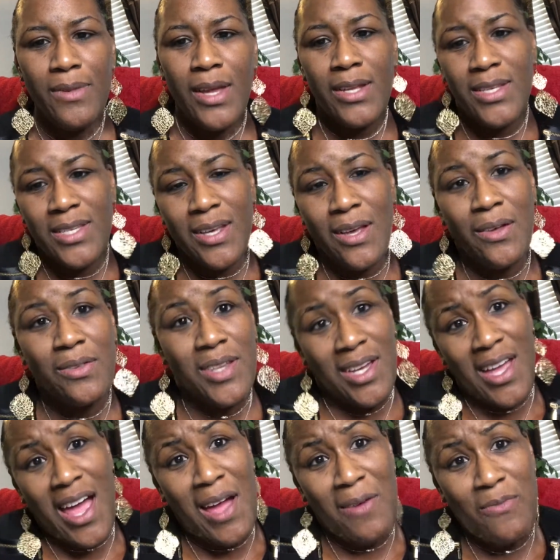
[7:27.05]
And so the
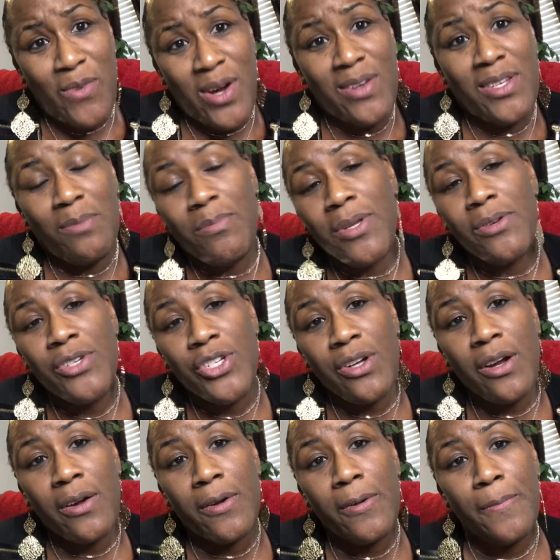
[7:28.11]
guy wears a blue
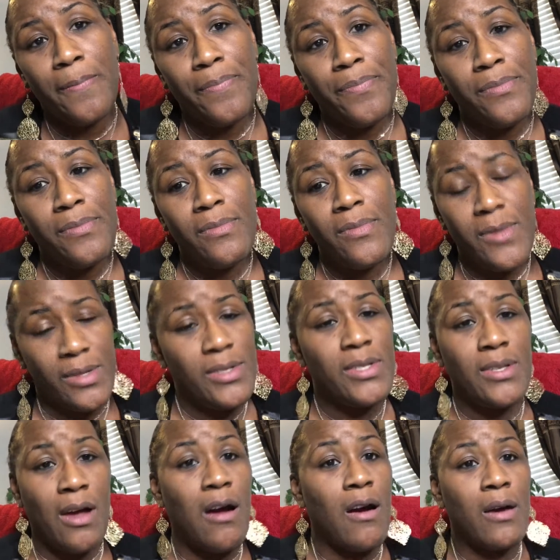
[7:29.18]
shirt.
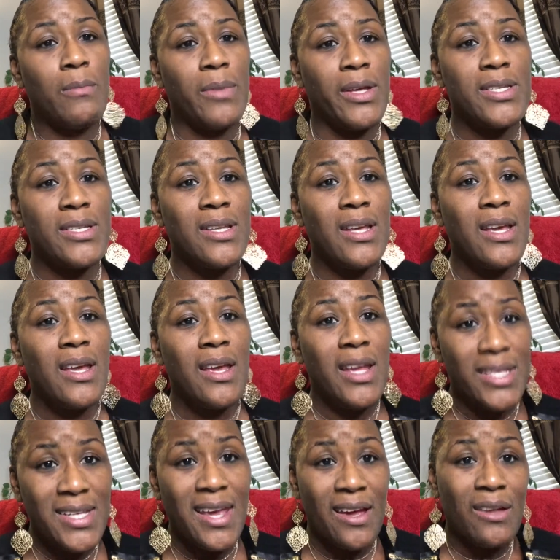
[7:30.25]
It's harmless.
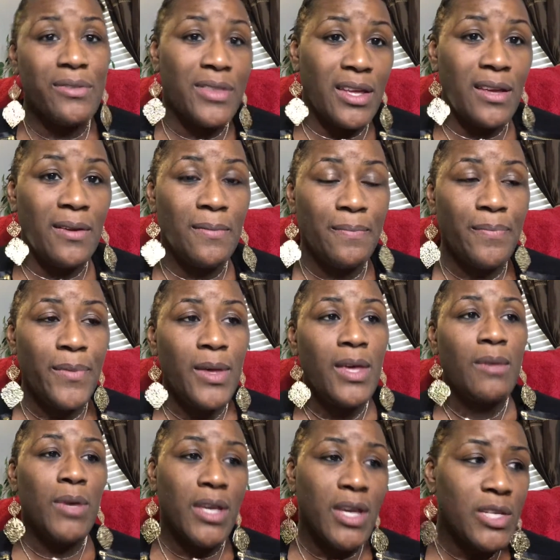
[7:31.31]
It's healthy.
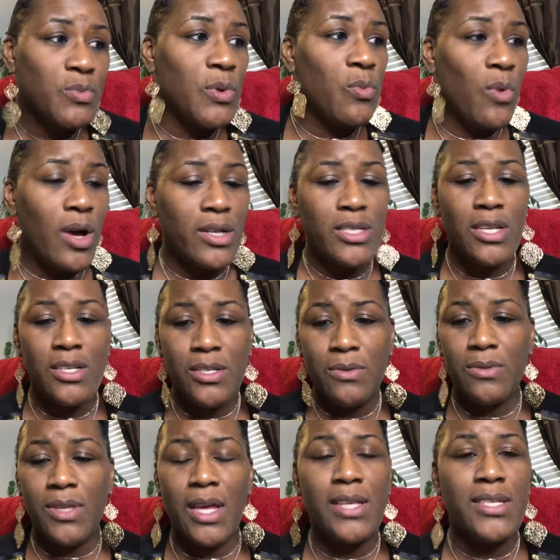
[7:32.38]
Because we want to
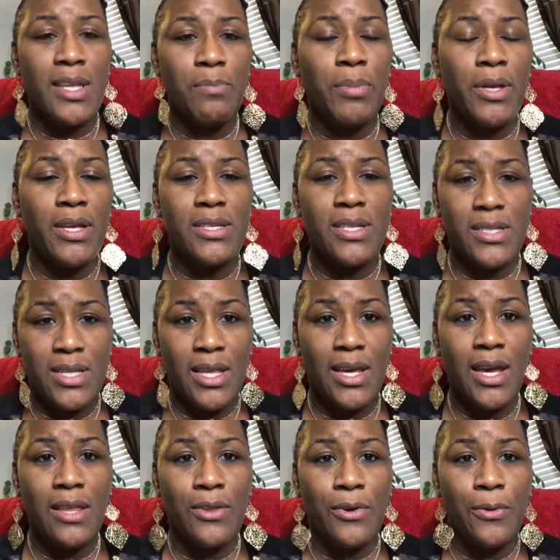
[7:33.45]
do things that pleases the
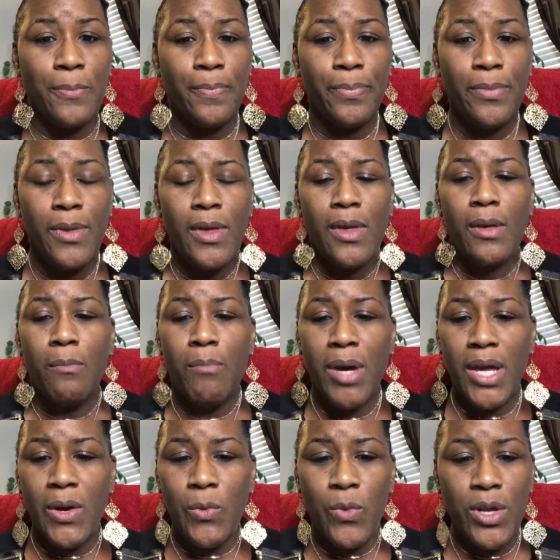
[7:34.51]
other.
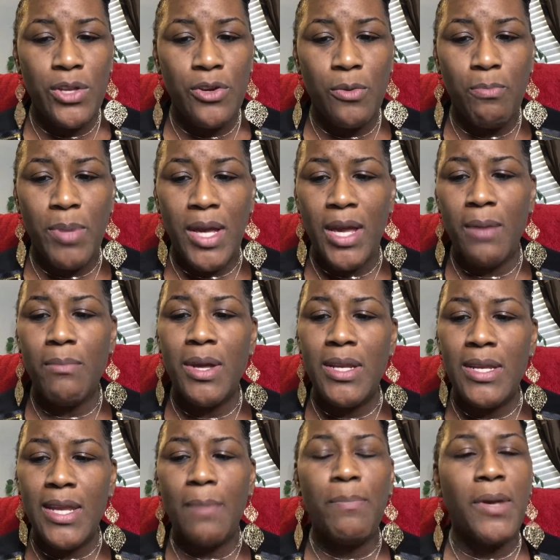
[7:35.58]
But when you're being
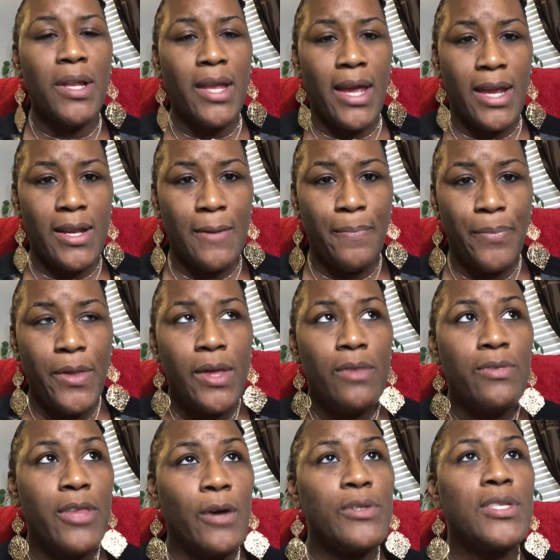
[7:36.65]
manipulated,
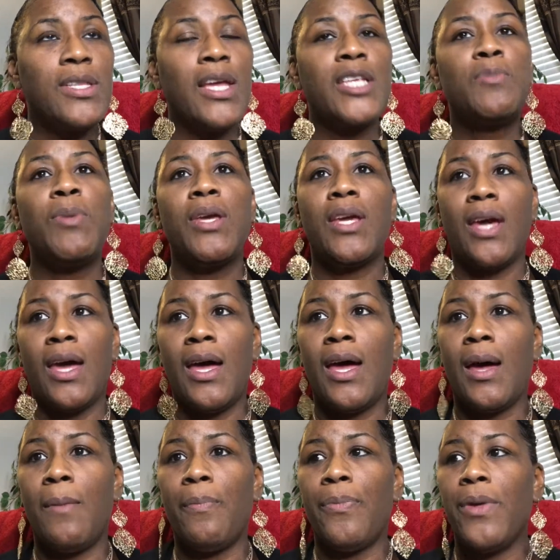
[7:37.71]
those things
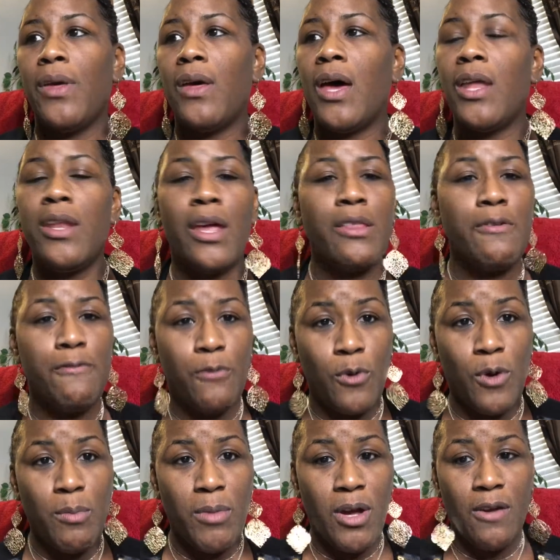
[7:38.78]
become another
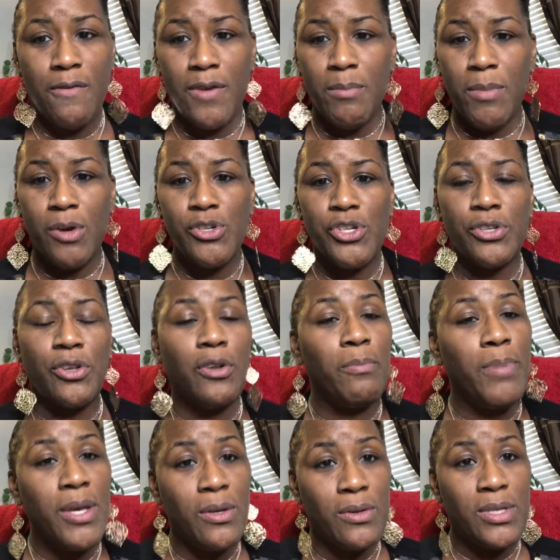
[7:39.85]
form of emotional
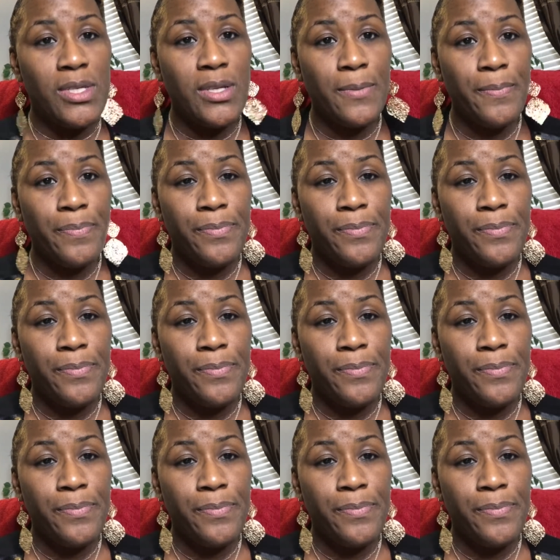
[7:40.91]
abuse.